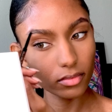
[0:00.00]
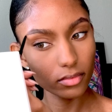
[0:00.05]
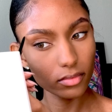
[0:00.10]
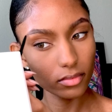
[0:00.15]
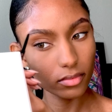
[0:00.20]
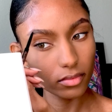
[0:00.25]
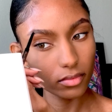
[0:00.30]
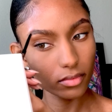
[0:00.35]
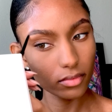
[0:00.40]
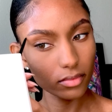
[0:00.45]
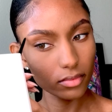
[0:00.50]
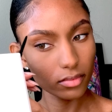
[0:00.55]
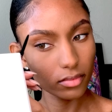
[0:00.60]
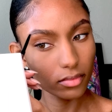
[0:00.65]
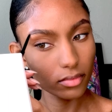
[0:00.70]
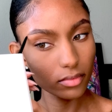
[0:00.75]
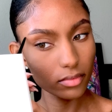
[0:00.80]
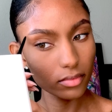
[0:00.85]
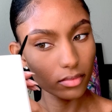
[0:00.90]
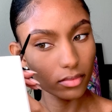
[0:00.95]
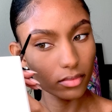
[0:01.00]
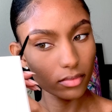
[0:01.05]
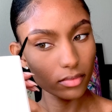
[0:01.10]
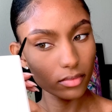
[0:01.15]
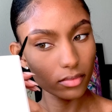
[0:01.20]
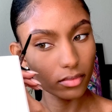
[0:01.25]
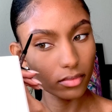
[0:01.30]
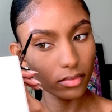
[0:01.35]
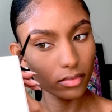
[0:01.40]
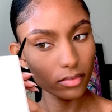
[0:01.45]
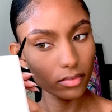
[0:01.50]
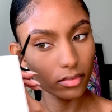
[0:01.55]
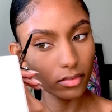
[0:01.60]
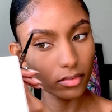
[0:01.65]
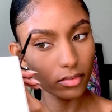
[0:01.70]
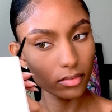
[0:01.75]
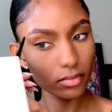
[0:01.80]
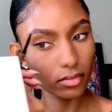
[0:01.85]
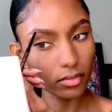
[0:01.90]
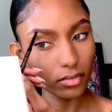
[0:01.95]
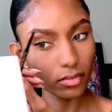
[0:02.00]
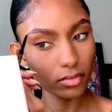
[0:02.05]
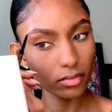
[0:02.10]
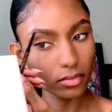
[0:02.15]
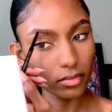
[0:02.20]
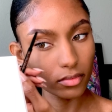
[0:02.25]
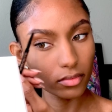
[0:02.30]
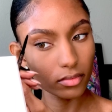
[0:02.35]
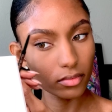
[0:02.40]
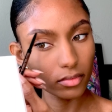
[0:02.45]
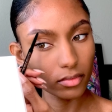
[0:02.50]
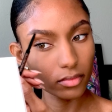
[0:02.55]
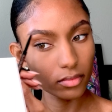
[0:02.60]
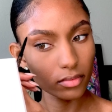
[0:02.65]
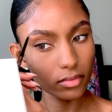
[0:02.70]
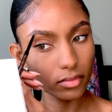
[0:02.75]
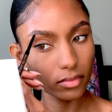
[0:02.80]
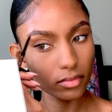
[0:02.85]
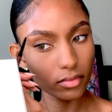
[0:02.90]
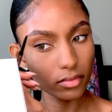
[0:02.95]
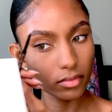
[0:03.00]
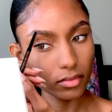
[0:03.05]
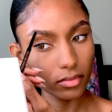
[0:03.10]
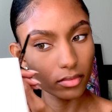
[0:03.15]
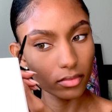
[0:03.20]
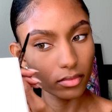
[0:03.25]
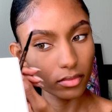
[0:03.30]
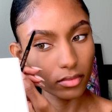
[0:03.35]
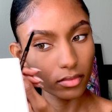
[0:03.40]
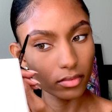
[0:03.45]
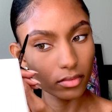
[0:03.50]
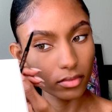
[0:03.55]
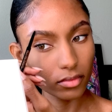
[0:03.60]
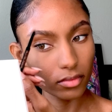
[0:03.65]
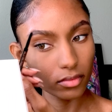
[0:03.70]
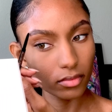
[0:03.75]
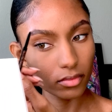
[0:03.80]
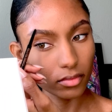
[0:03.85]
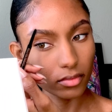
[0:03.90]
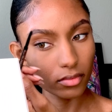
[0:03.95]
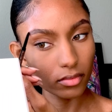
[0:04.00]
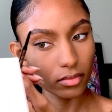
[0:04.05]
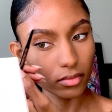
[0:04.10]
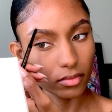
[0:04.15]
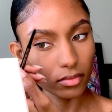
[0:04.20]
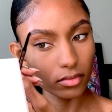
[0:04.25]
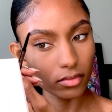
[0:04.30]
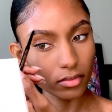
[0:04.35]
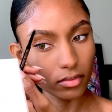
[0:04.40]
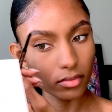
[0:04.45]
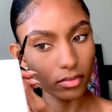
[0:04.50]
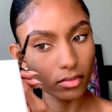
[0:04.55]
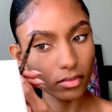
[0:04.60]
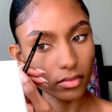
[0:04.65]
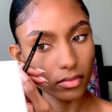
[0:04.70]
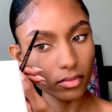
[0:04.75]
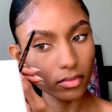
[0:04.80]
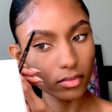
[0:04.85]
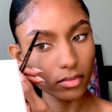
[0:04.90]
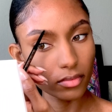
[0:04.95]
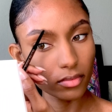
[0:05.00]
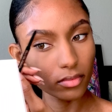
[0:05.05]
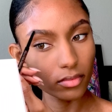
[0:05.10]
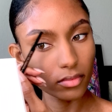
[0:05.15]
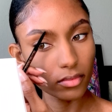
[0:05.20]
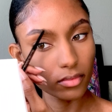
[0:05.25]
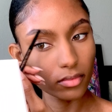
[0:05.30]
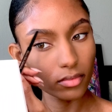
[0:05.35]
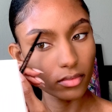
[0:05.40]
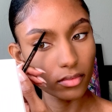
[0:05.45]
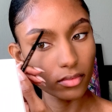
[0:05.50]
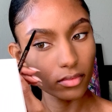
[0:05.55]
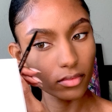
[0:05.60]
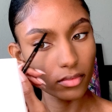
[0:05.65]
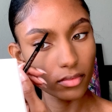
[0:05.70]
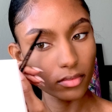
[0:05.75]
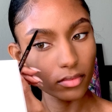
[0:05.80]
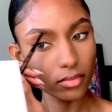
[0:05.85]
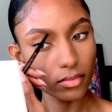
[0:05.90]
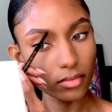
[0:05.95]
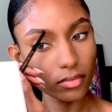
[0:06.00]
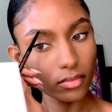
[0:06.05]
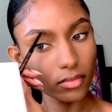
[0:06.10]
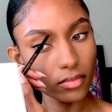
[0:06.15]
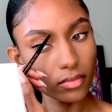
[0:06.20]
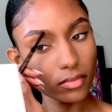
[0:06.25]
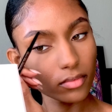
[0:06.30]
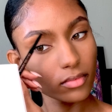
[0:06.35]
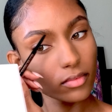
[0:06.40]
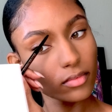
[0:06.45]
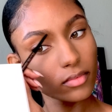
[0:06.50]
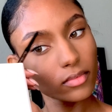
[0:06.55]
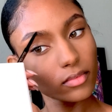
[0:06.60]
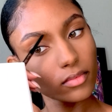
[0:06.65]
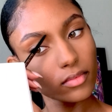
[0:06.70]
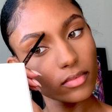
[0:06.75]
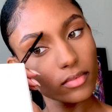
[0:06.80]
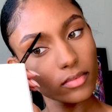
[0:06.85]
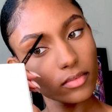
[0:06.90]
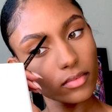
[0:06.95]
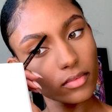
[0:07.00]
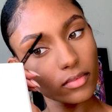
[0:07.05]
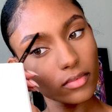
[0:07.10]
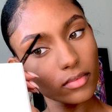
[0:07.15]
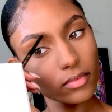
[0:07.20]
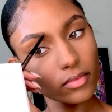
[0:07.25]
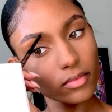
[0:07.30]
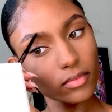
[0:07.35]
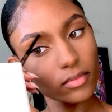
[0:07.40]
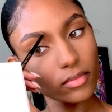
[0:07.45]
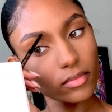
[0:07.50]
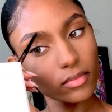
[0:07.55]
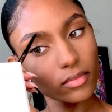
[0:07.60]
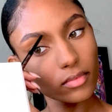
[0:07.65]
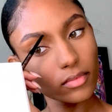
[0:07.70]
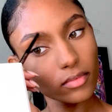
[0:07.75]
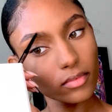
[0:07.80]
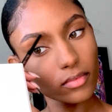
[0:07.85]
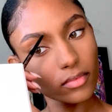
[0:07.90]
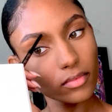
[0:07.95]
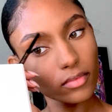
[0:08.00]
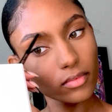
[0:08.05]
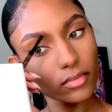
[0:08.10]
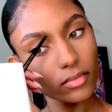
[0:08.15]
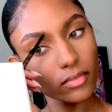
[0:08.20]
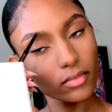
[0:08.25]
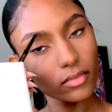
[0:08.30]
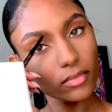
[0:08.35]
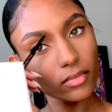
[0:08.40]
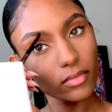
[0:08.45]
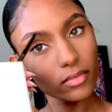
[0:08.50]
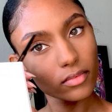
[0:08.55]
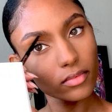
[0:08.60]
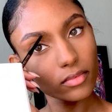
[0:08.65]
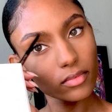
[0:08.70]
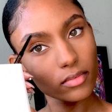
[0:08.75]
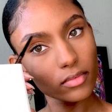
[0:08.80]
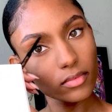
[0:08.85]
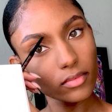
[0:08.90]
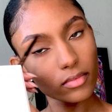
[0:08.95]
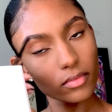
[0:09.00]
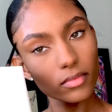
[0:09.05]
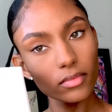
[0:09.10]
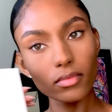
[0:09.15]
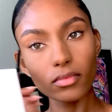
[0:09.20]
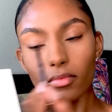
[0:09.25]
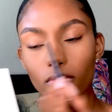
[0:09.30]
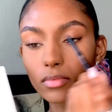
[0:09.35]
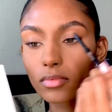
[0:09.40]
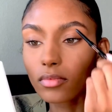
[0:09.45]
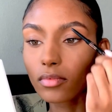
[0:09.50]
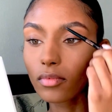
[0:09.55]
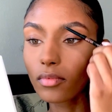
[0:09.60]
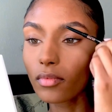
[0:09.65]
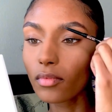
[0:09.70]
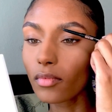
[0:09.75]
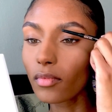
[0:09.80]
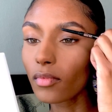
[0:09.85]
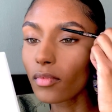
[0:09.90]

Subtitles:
eyebrow pencil to just fill in my eyebrows, not to really give them a shape at the moment, but just to fill in and make it look as natural as possible.